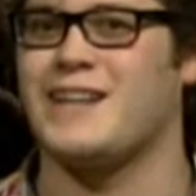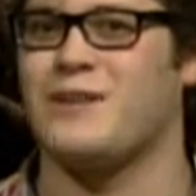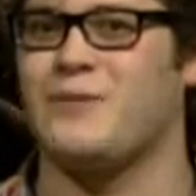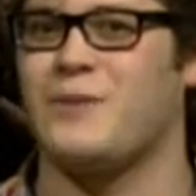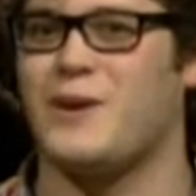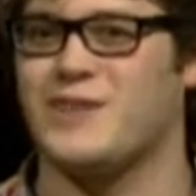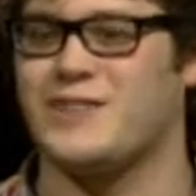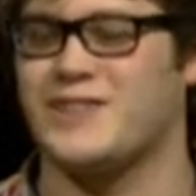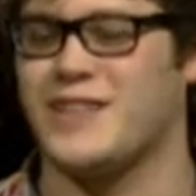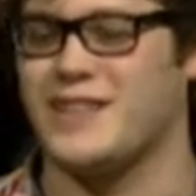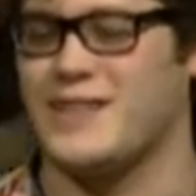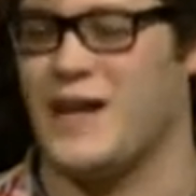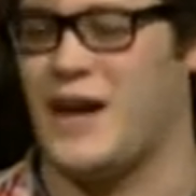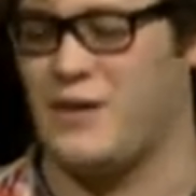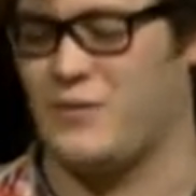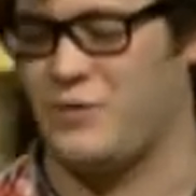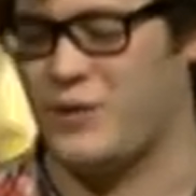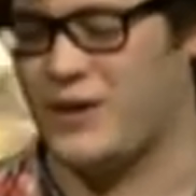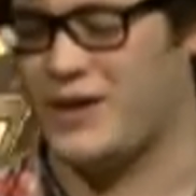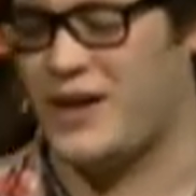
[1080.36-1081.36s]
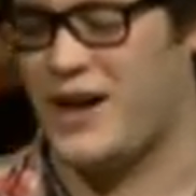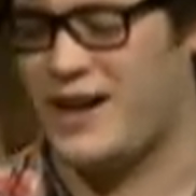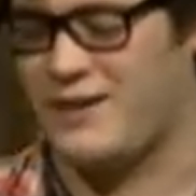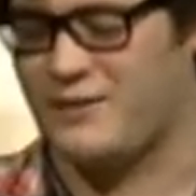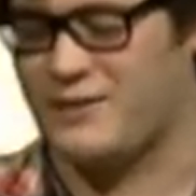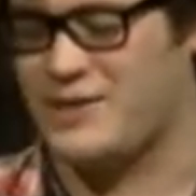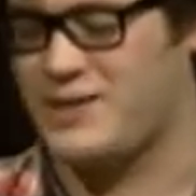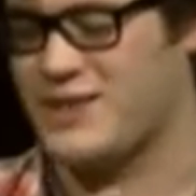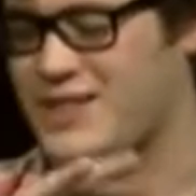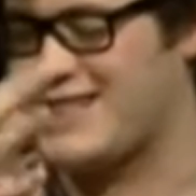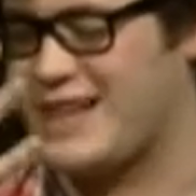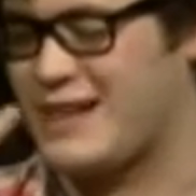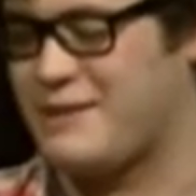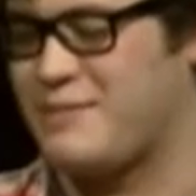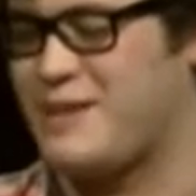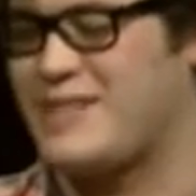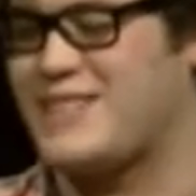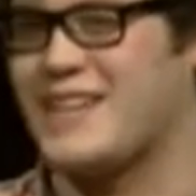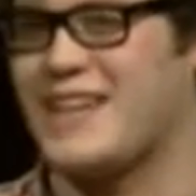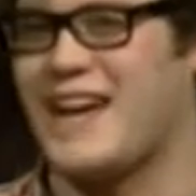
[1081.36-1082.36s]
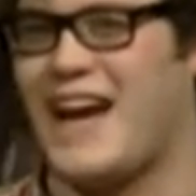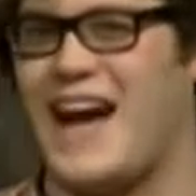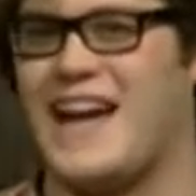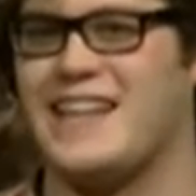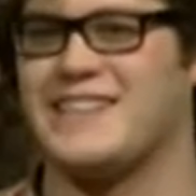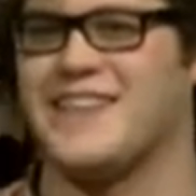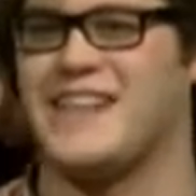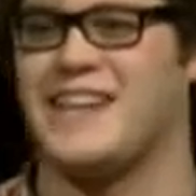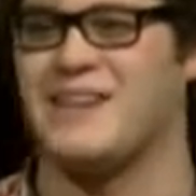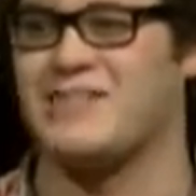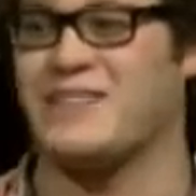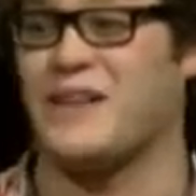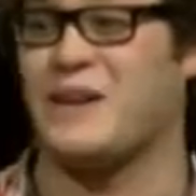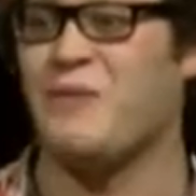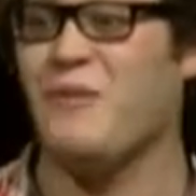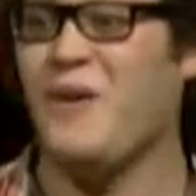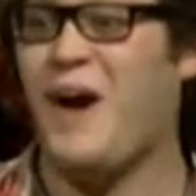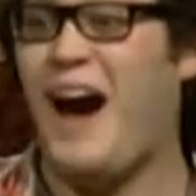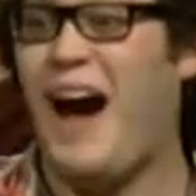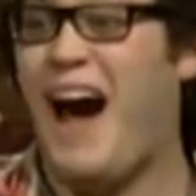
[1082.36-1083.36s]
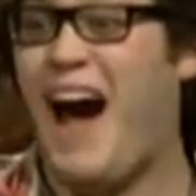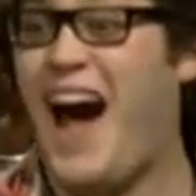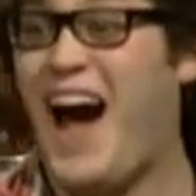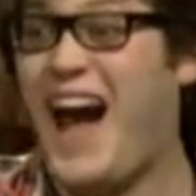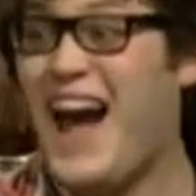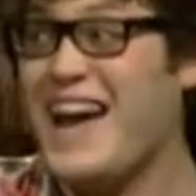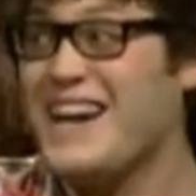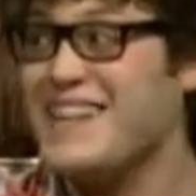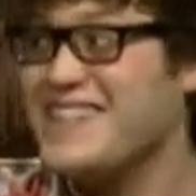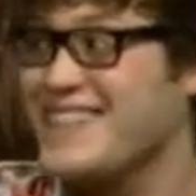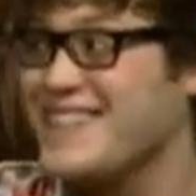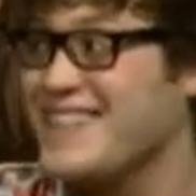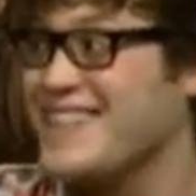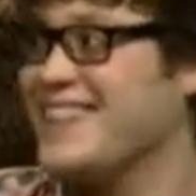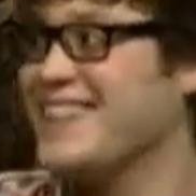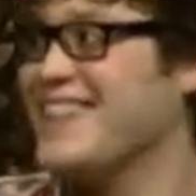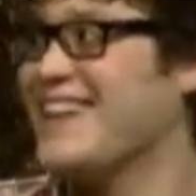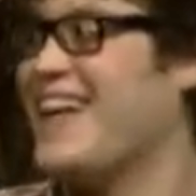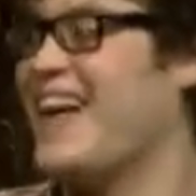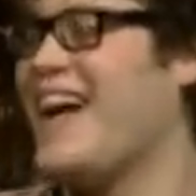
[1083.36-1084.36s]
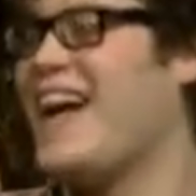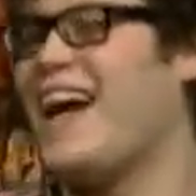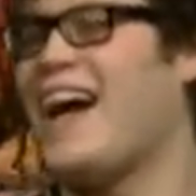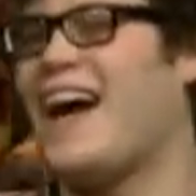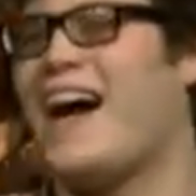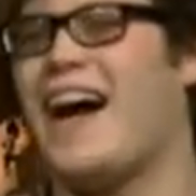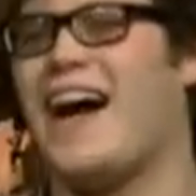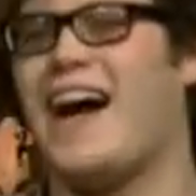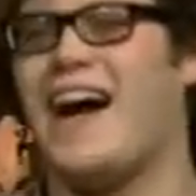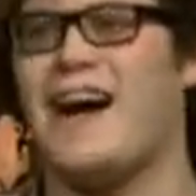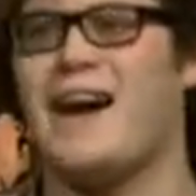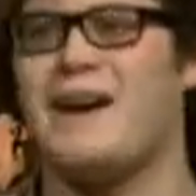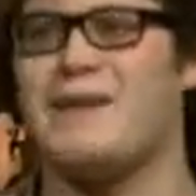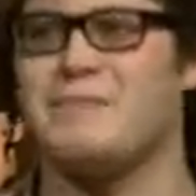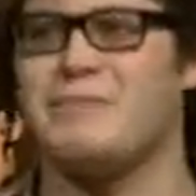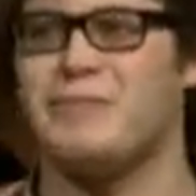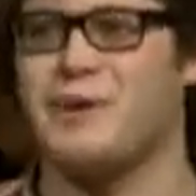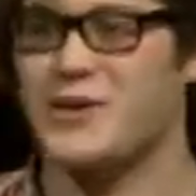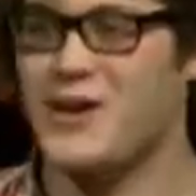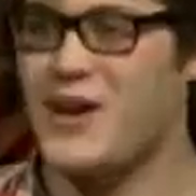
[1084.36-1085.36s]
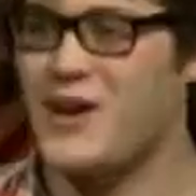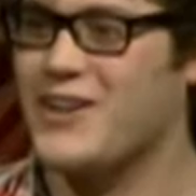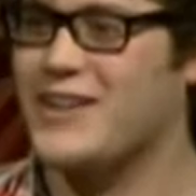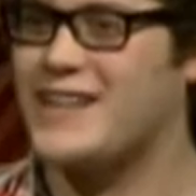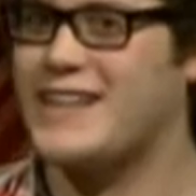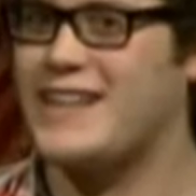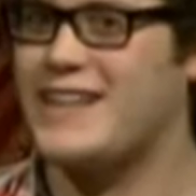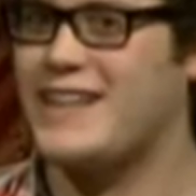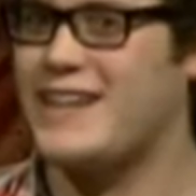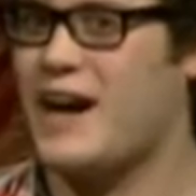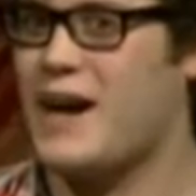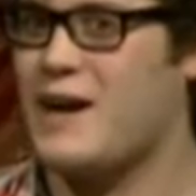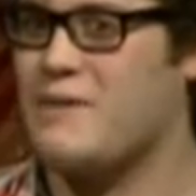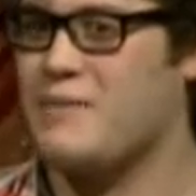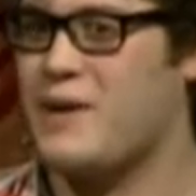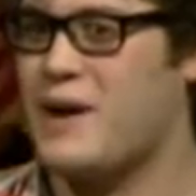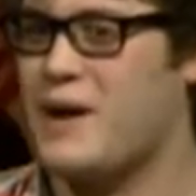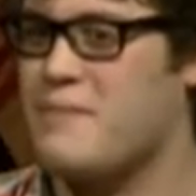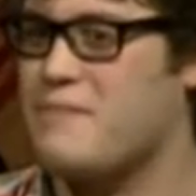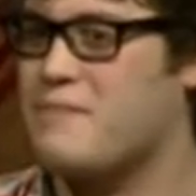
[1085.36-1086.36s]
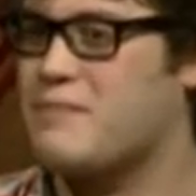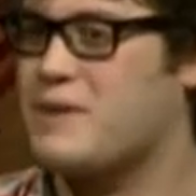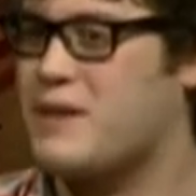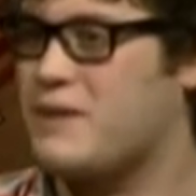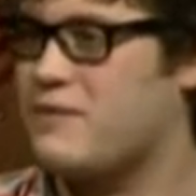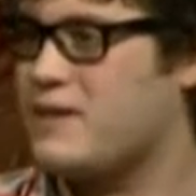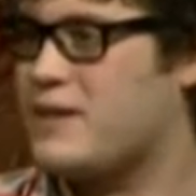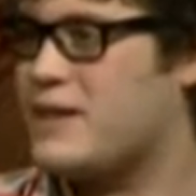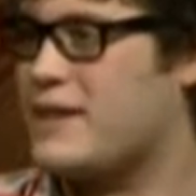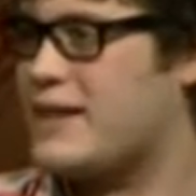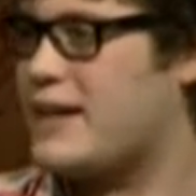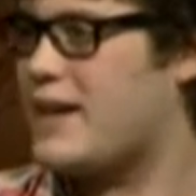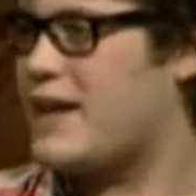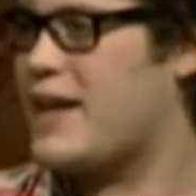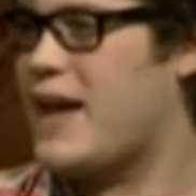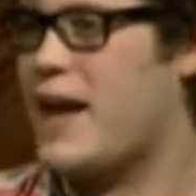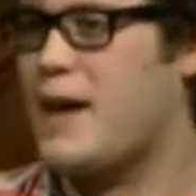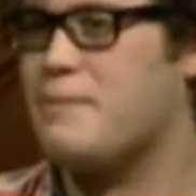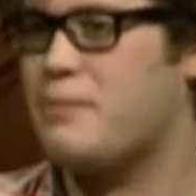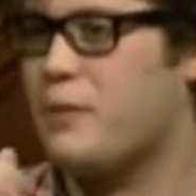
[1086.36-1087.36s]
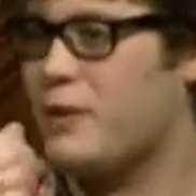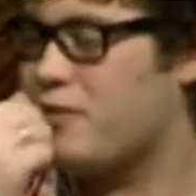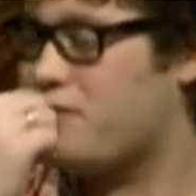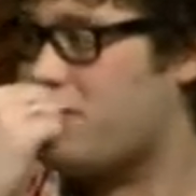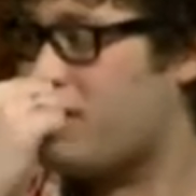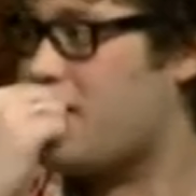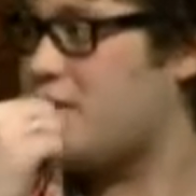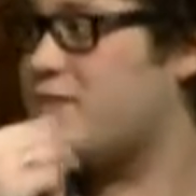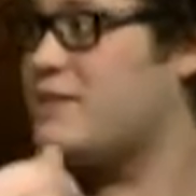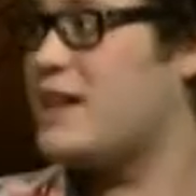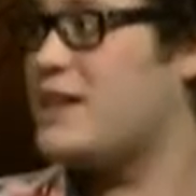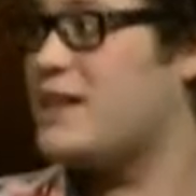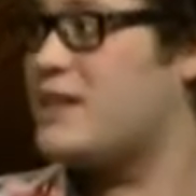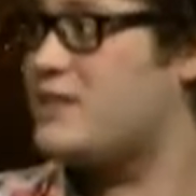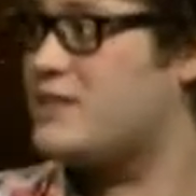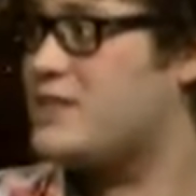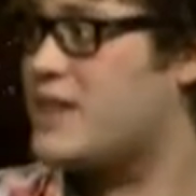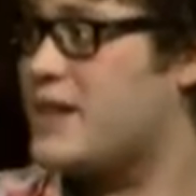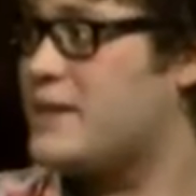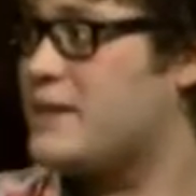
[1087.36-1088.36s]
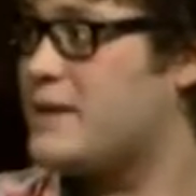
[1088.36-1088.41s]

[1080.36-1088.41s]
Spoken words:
walked in and one guy was just like missing a hand, and I was like, what? But currently, I'm giving it like 8.5, 9 out of 10.